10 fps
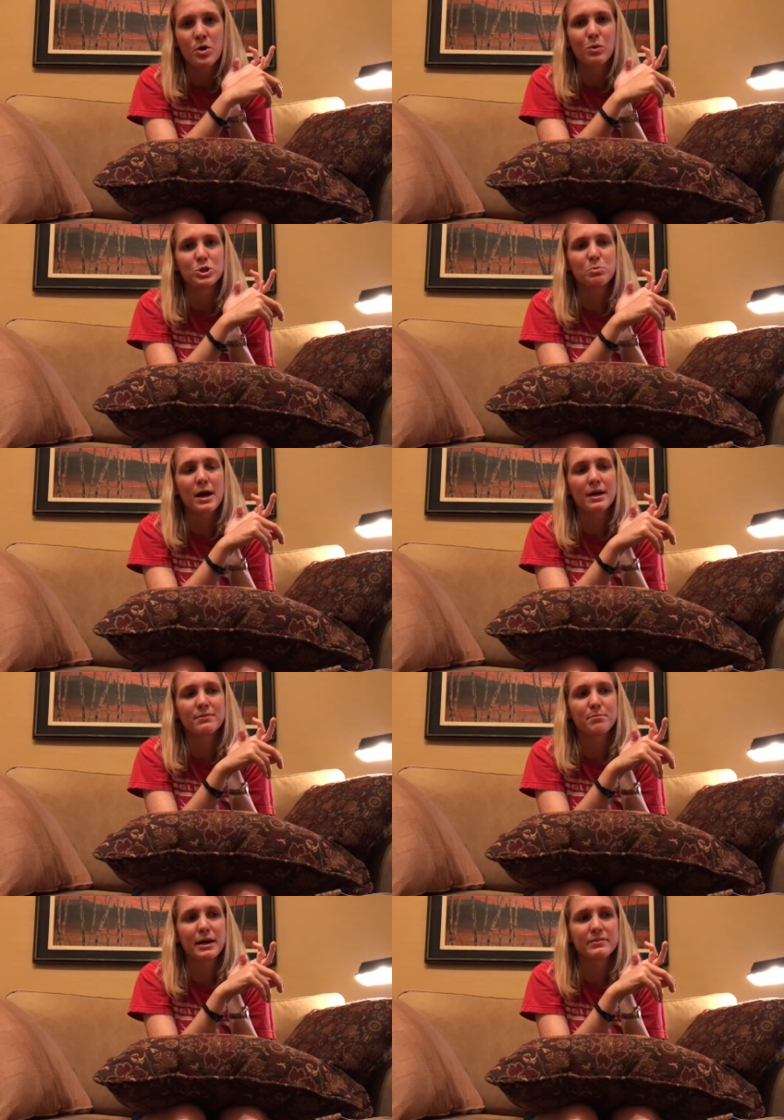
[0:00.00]
which you might
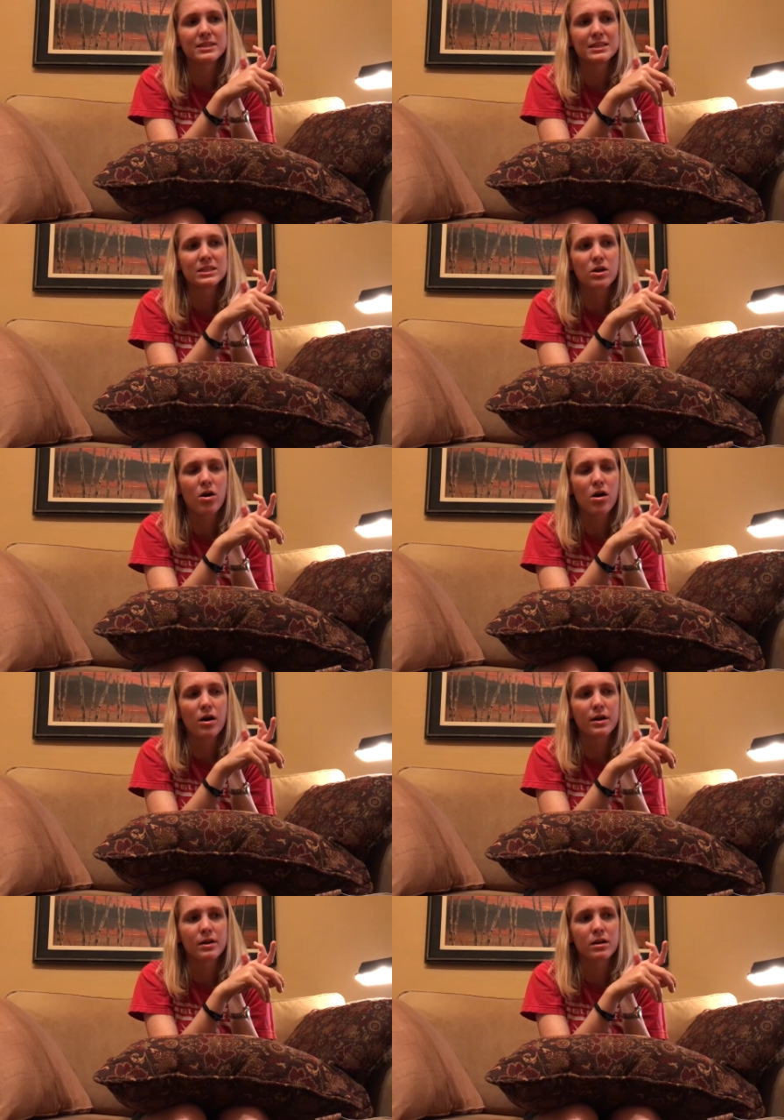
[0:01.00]
have seen this
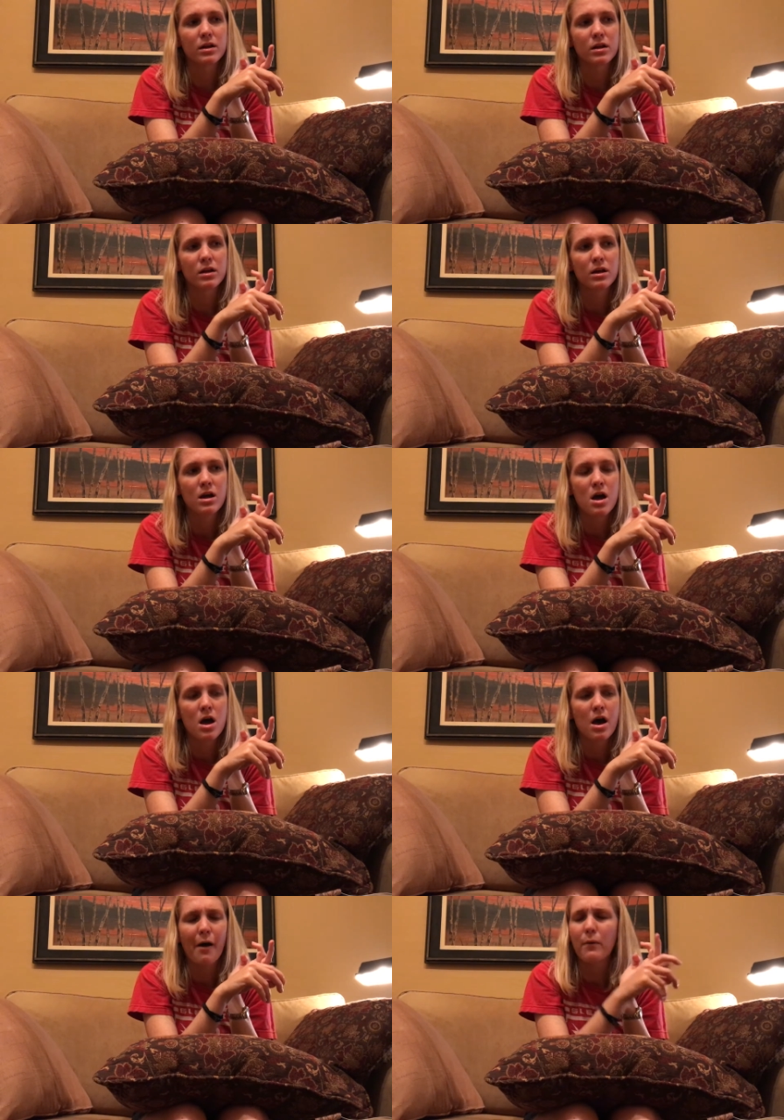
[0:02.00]
on,
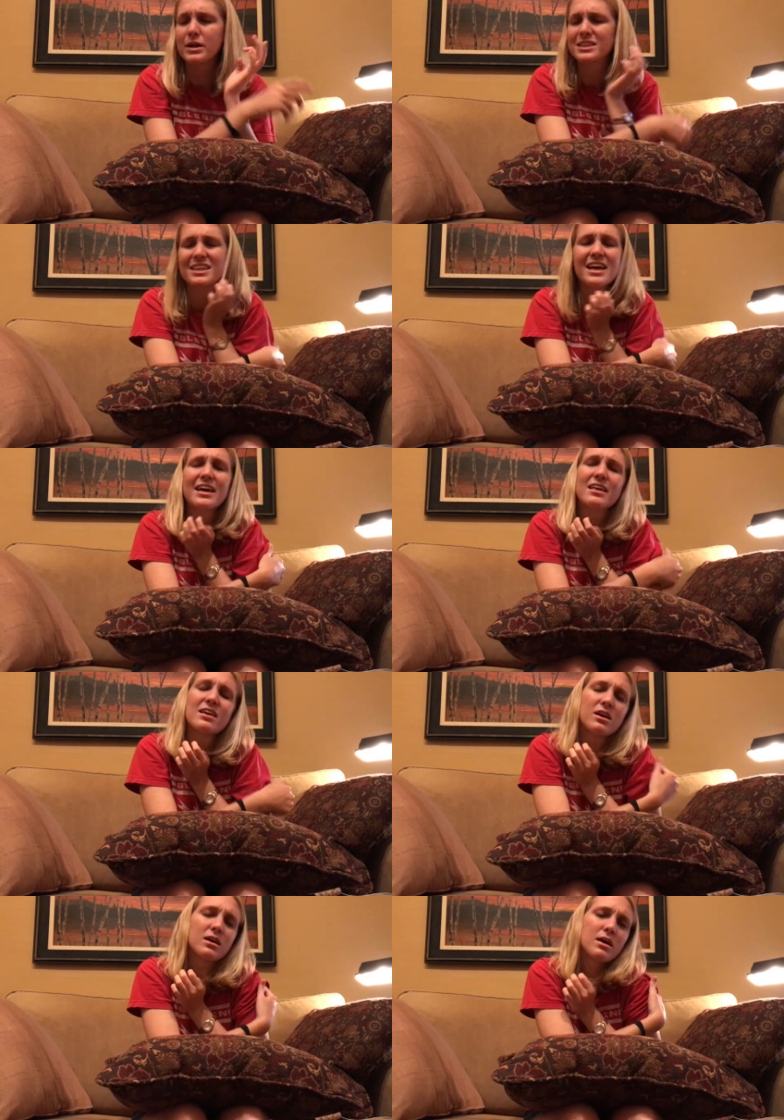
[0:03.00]
I want to say,
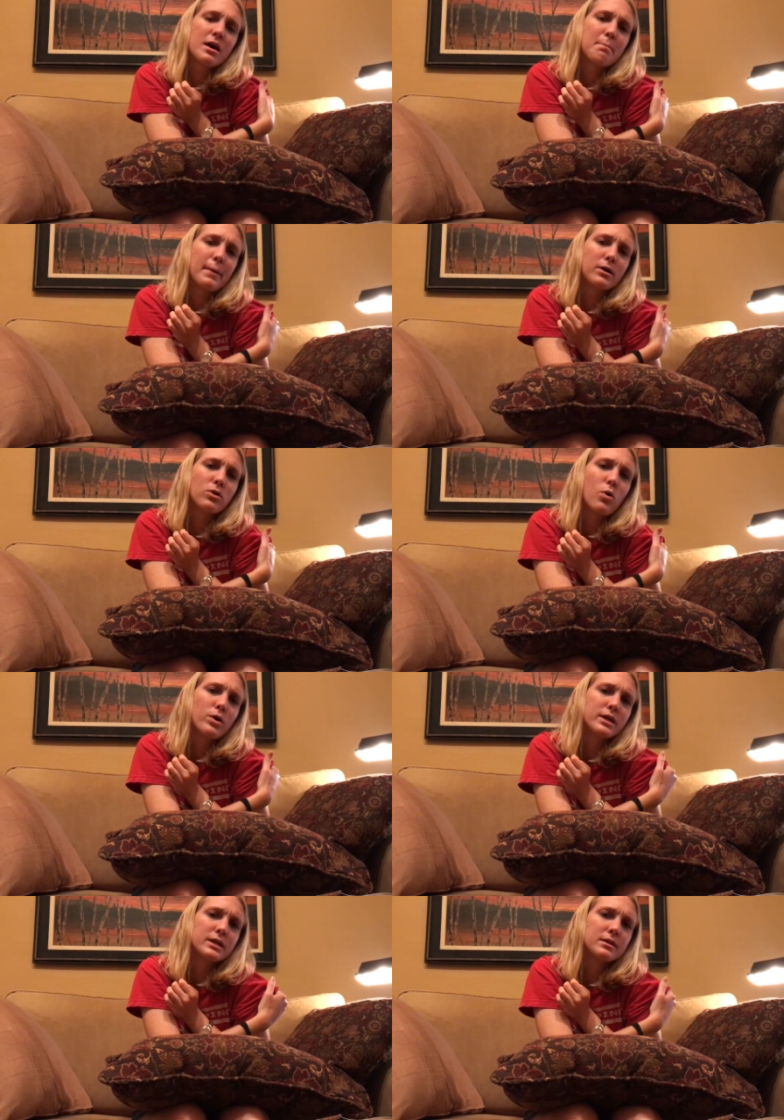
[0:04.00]
Michael
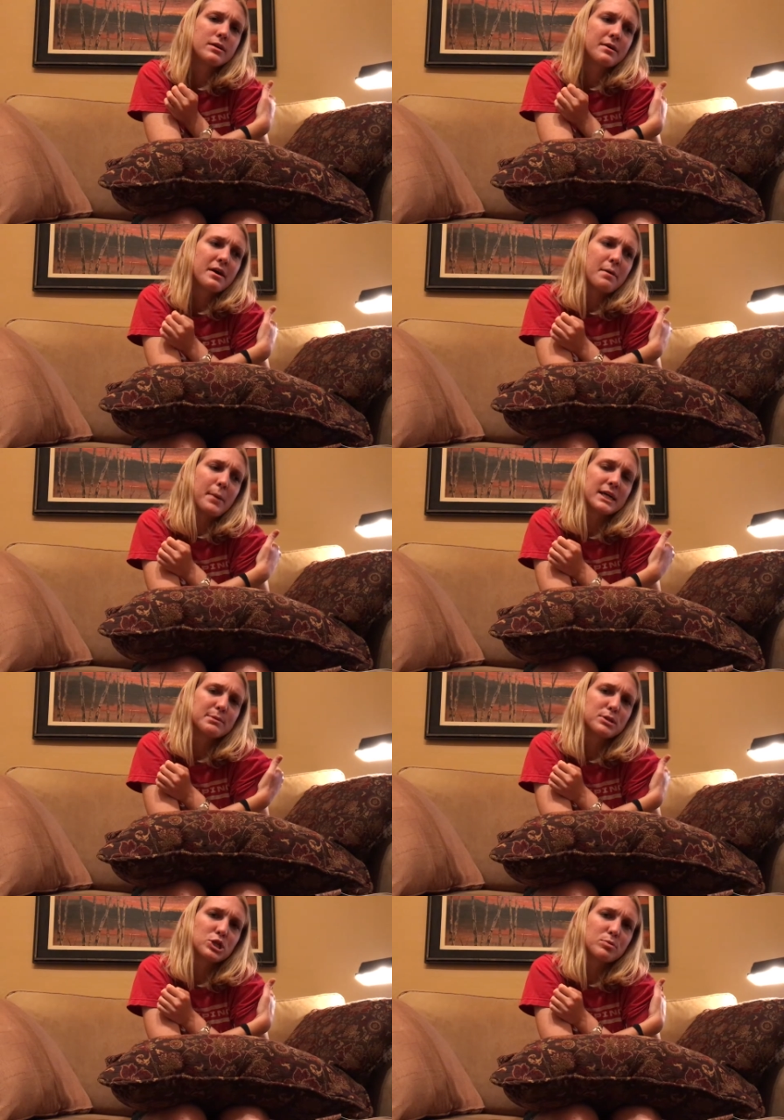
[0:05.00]
Corden,
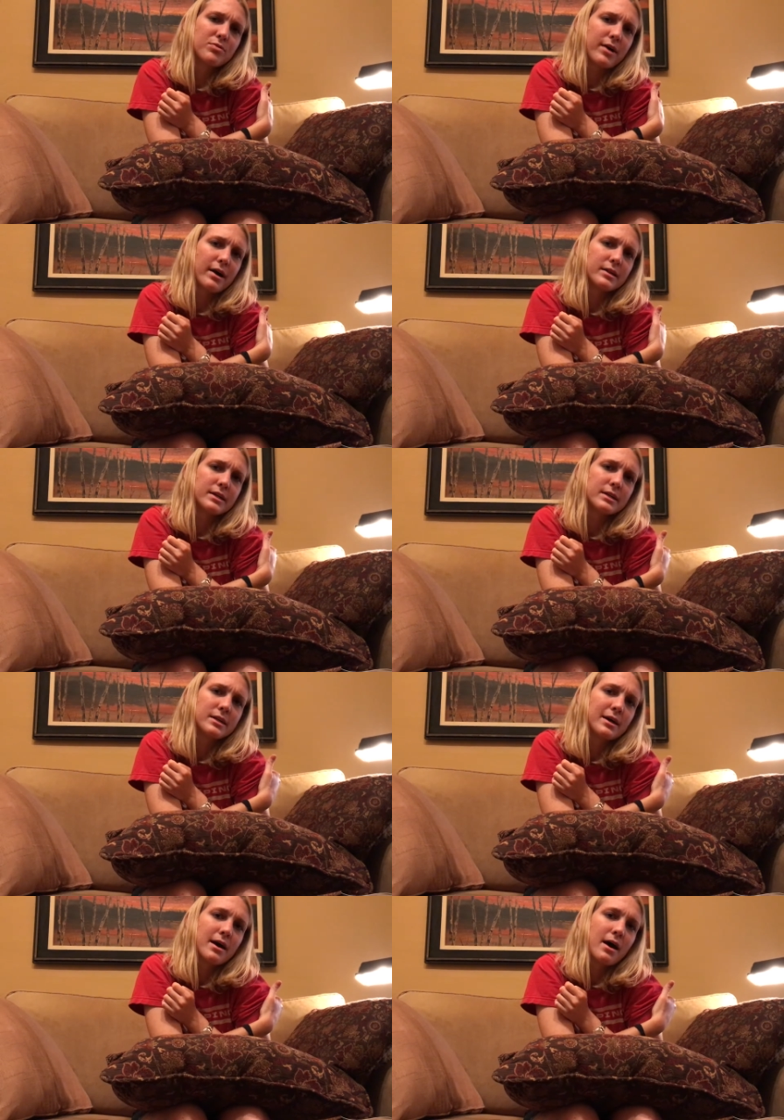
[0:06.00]
possibly Jimmy Fallon,
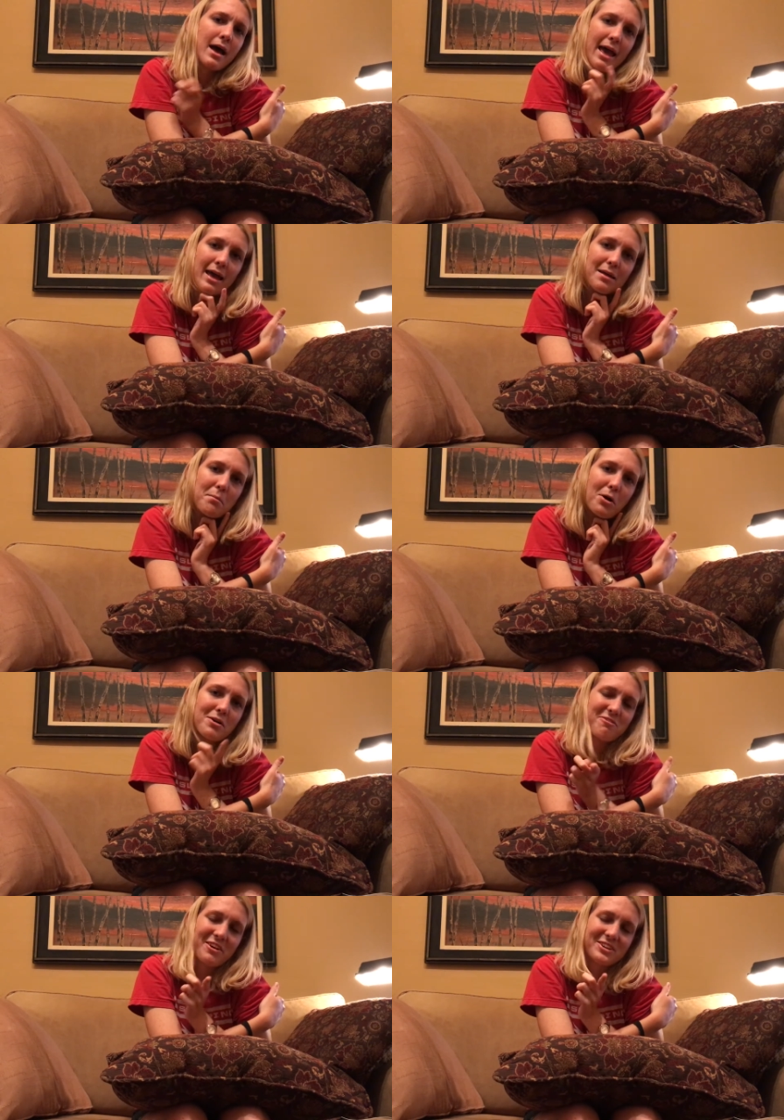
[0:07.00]
and
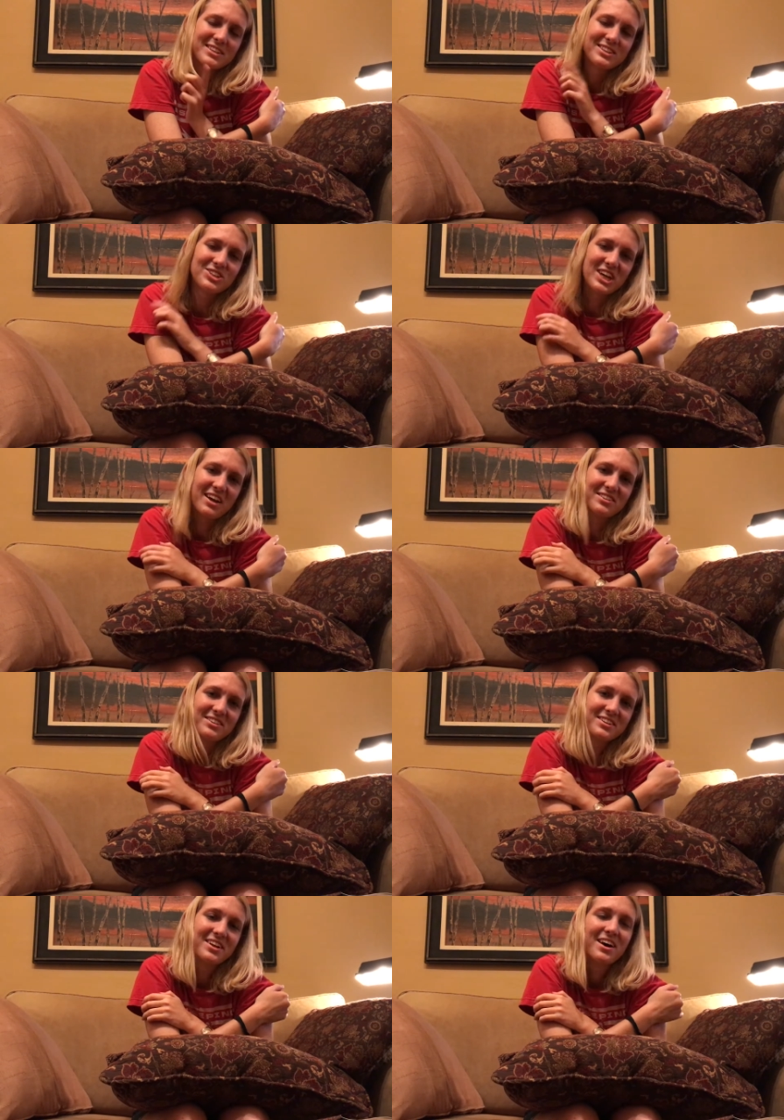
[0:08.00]
Mark Ferris's channel.